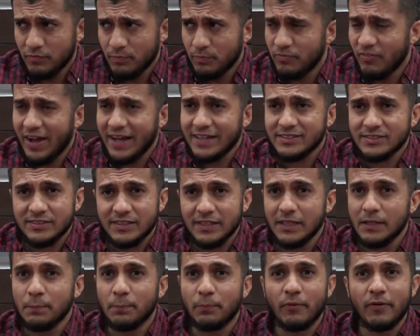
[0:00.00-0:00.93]

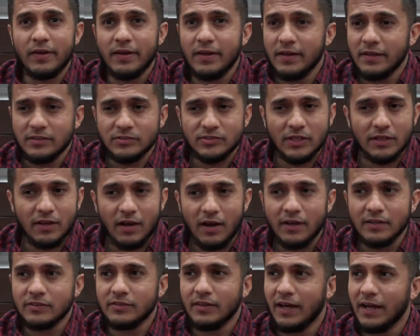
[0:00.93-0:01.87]
Fasting, praying,
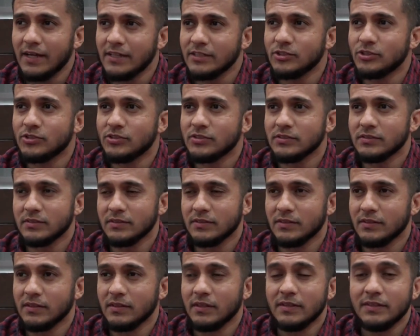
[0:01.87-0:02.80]
zakat, hajj,
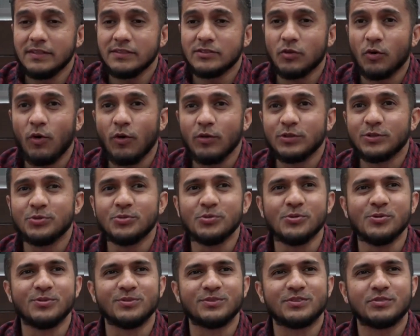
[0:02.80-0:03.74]
these are all
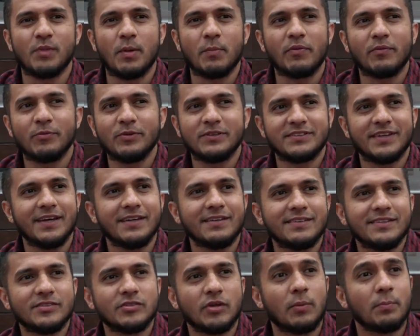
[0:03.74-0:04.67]
tools. Remember we said
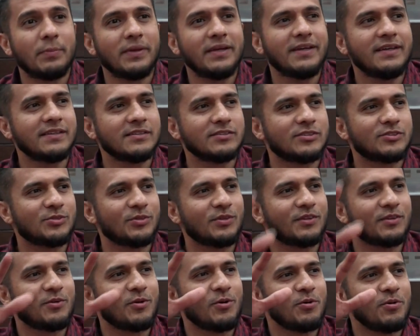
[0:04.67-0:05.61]
these are means to
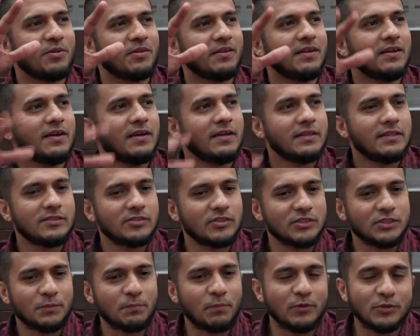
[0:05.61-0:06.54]
the goal. These are
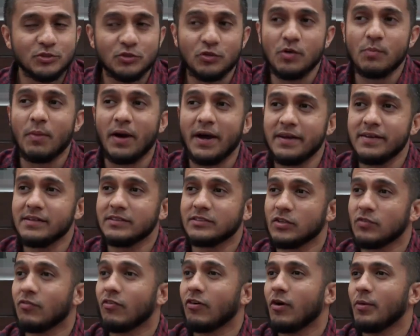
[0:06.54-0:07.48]
supposed to remind us
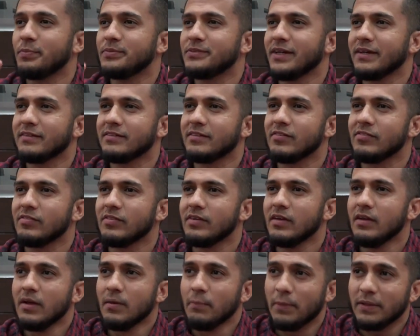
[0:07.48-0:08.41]
of our objective.
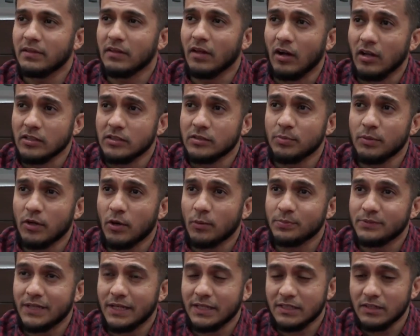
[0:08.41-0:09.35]
But the ultimate
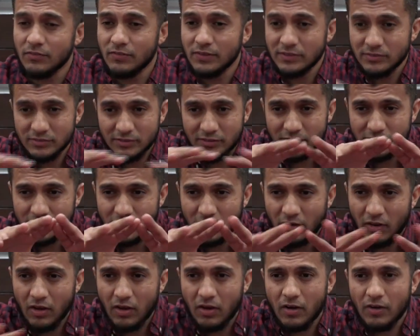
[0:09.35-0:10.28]
objective is there's a
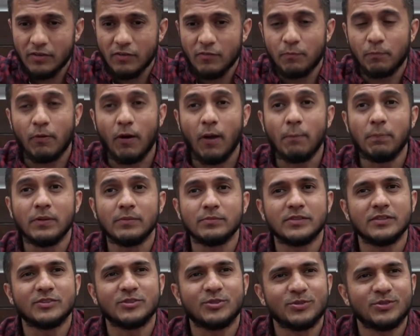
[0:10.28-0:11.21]
lot of
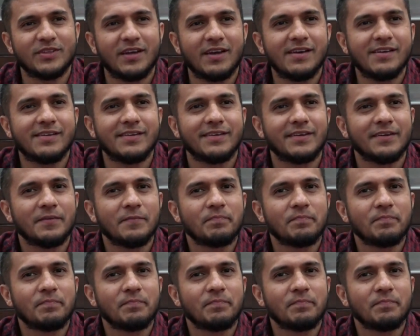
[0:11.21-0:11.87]
problems in society.